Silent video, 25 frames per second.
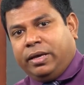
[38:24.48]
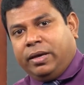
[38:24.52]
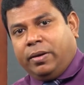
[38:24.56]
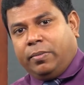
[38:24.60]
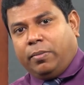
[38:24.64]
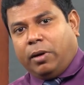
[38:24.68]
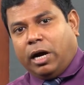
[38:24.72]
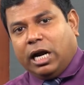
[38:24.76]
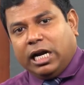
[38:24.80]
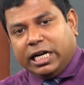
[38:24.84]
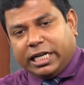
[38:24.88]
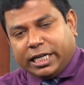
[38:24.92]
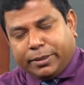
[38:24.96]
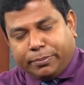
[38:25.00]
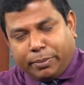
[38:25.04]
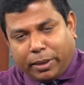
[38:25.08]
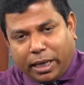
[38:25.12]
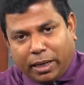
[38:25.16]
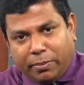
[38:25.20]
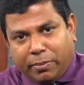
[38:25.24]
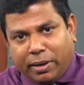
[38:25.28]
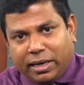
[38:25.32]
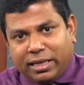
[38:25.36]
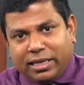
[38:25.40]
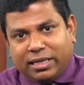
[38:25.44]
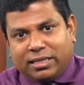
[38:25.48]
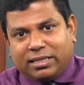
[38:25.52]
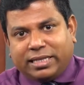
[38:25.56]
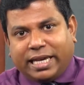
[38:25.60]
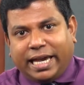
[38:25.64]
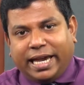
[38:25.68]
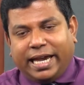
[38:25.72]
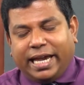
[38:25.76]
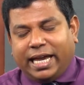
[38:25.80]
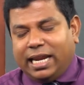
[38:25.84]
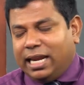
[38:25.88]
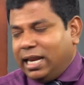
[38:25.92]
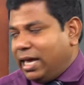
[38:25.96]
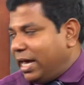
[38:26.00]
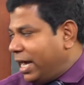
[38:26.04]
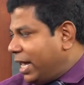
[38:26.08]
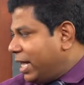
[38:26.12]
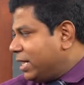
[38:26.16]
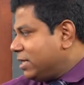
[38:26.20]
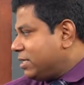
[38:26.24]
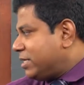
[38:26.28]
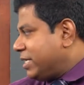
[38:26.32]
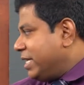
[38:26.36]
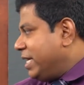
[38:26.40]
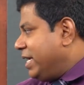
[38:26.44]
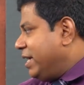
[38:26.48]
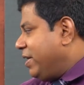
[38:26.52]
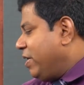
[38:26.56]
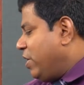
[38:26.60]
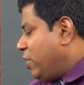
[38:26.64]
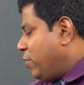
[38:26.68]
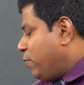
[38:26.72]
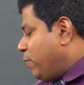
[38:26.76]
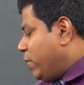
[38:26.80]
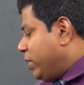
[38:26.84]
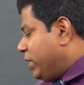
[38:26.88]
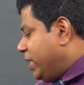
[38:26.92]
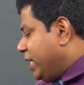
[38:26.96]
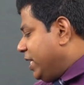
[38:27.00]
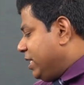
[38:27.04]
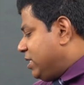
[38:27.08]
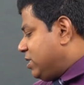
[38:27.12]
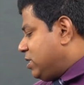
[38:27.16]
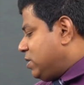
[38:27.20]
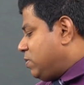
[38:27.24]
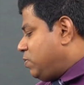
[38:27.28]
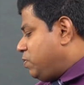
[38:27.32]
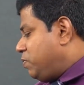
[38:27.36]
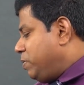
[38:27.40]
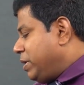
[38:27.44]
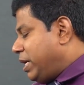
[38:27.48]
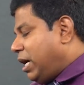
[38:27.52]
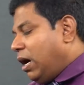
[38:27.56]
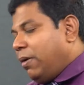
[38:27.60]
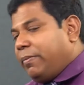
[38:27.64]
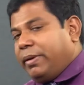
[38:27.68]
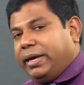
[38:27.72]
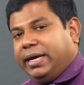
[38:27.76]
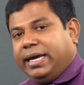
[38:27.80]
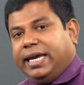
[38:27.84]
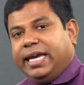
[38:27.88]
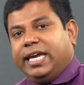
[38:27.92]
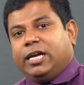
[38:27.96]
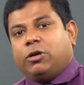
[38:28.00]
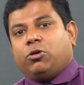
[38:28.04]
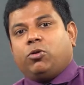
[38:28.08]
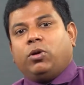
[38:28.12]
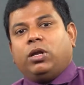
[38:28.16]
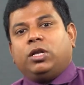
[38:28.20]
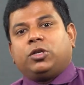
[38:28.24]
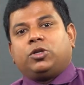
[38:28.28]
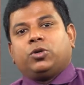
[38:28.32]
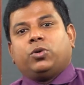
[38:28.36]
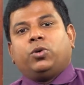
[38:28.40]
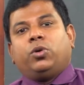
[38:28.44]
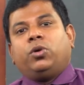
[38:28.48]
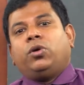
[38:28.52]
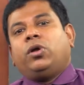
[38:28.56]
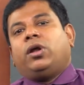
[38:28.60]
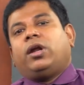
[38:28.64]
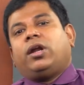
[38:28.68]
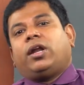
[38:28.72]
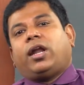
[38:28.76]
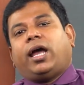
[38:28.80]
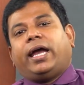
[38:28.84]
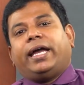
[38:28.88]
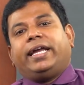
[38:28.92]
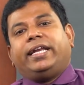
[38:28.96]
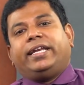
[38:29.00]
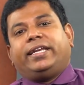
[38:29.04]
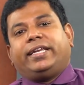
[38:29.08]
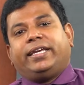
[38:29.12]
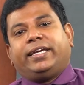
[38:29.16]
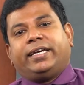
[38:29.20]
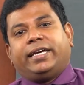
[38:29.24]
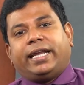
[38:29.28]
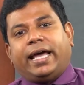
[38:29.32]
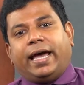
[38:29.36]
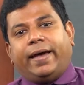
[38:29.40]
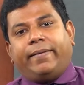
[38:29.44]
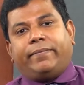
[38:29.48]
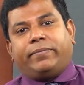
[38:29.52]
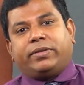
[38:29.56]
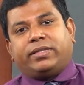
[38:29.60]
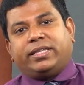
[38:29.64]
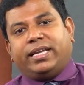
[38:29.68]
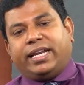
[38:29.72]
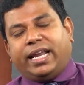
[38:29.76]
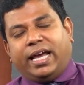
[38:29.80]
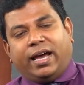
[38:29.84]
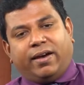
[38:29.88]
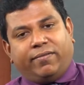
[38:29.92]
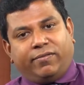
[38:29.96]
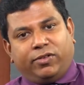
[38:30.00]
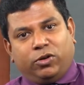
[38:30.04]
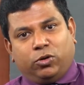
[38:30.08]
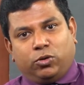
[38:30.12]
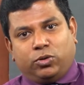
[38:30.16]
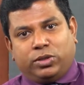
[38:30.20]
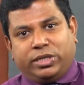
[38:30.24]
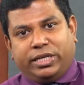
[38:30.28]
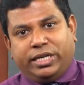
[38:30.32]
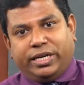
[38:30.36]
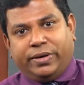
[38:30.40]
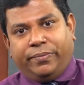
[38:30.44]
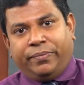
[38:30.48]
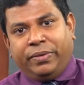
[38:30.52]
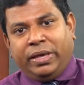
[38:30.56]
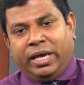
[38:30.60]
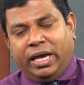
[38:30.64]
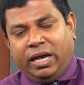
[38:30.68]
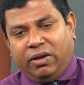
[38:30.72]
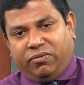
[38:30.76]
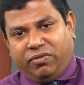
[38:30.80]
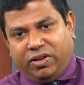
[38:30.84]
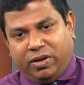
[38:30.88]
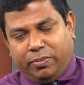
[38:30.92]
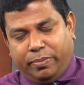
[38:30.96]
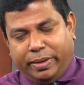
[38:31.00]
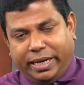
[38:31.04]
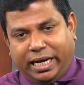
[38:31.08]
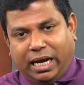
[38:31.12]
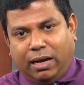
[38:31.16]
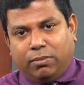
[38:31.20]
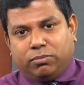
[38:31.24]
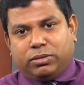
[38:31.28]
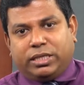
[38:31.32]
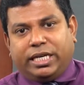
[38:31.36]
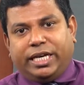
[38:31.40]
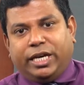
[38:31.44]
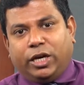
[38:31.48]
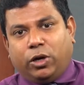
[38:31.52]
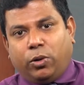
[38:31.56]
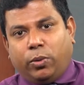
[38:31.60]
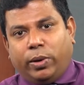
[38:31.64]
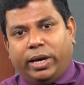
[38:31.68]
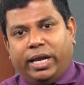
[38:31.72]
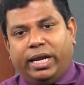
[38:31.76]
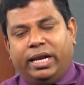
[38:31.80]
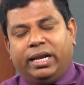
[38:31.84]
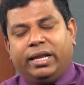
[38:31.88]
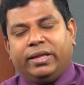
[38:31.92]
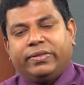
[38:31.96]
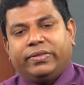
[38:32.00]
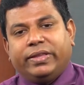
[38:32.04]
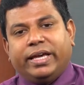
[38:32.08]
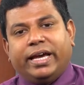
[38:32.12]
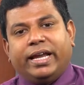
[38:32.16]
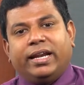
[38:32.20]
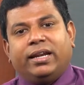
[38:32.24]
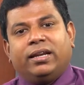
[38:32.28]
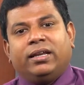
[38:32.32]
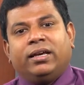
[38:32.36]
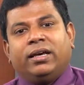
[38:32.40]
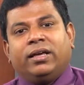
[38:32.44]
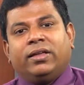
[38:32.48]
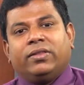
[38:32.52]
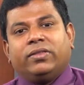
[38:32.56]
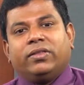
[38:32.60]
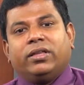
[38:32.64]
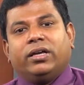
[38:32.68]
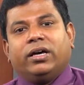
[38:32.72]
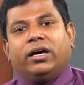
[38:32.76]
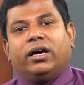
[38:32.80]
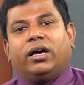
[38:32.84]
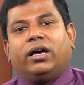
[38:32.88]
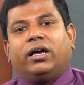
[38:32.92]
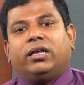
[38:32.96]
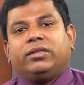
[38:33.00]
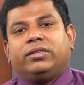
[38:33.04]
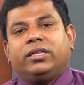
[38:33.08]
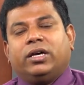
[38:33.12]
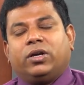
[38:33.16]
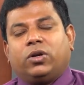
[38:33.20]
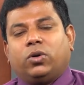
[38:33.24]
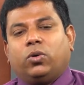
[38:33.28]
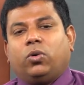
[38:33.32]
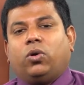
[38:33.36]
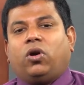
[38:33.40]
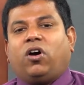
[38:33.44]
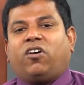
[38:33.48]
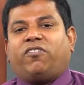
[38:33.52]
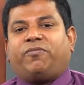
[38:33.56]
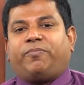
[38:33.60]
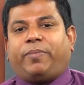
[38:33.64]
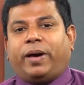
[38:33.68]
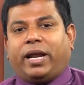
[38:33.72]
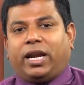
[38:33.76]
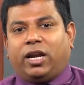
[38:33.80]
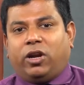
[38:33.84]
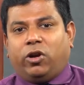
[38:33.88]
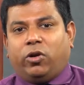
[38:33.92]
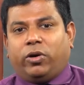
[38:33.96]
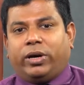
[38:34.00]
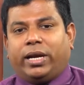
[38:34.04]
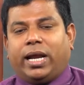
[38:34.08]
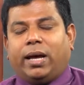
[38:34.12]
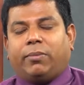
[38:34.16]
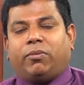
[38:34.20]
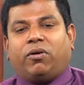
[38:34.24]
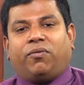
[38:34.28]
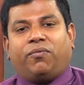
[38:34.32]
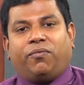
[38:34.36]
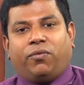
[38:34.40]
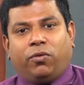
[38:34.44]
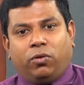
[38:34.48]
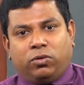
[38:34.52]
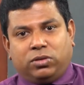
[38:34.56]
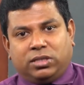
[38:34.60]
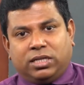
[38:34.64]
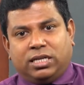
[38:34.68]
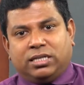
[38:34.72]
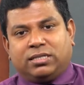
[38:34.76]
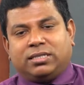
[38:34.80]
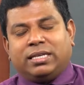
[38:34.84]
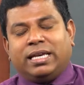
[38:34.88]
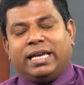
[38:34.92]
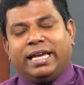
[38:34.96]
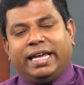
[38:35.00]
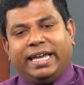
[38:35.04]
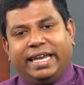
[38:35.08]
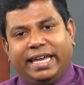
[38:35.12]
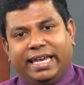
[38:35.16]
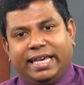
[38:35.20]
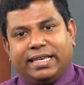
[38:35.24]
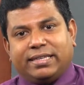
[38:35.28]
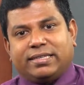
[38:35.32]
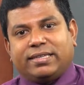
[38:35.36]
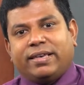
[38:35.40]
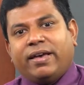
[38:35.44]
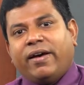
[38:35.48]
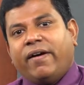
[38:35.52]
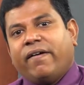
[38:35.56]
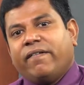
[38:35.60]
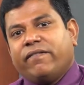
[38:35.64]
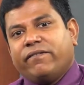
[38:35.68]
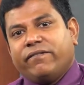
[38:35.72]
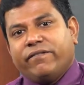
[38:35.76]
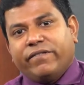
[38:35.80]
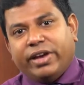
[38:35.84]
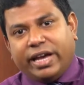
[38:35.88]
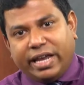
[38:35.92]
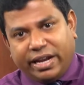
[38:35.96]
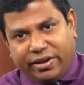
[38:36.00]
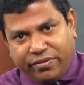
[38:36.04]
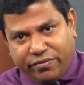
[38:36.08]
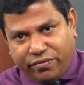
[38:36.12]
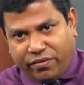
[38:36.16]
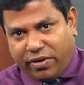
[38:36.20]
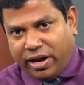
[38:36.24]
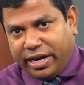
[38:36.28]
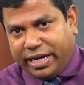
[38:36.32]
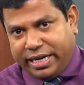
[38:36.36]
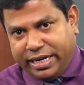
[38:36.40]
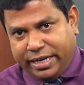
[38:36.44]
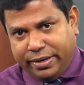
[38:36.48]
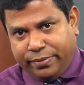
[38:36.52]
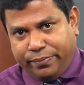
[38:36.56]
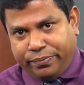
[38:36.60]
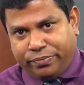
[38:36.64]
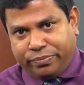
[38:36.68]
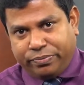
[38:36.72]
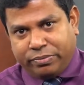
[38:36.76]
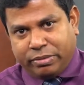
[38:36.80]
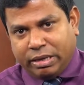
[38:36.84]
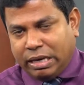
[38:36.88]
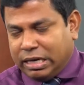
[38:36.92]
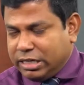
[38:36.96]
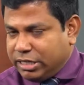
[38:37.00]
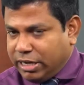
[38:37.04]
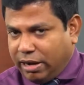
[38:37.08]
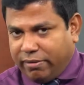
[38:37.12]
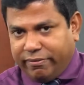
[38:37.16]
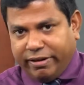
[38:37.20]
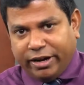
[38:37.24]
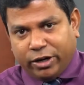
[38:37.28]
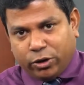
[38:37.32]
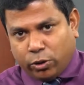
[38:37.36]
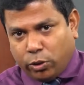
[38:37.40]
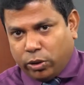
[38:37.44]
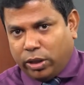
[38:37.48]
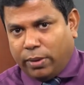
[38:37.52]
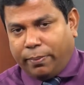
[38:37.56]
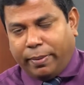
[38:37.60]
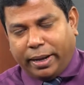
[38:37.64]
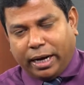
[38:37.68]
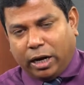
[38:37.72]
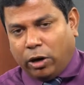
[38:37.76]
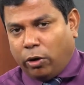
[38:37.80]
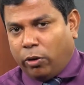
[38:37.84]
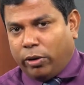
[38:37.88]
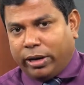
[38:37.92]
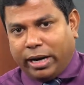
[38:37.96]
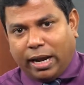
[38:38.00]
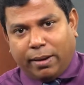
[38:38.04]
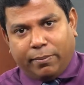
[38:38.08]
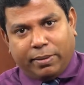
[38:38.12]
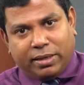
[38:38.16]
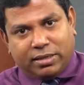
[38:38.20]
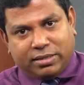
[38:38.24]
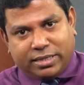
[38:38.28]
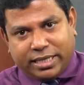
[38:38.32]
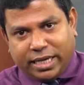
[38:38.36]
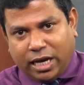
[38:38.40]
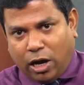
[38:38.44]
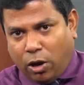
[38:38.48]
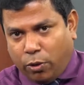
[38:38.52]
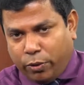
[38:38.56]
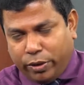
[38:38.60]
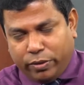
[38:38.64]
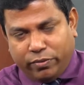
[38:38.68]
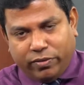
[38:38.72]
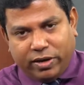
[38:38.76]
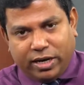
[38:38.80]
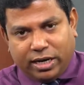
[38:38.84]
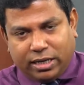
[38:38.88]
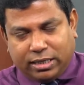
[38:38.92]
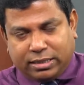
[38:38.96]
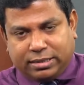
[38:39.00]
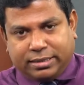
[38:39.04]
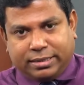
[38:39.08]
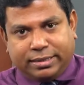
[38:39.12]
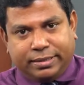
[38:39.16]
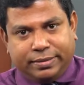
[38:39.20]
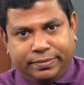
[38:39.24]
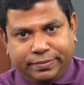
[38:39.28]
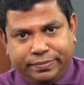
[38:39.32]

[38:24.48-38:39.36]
multiply by the scale and see whether it's becoming equal to 90 grams that I have used here. If it becomes equal, then the rule of parallelogram of forces is verified. Shall we draw the parallelogram and see how it works?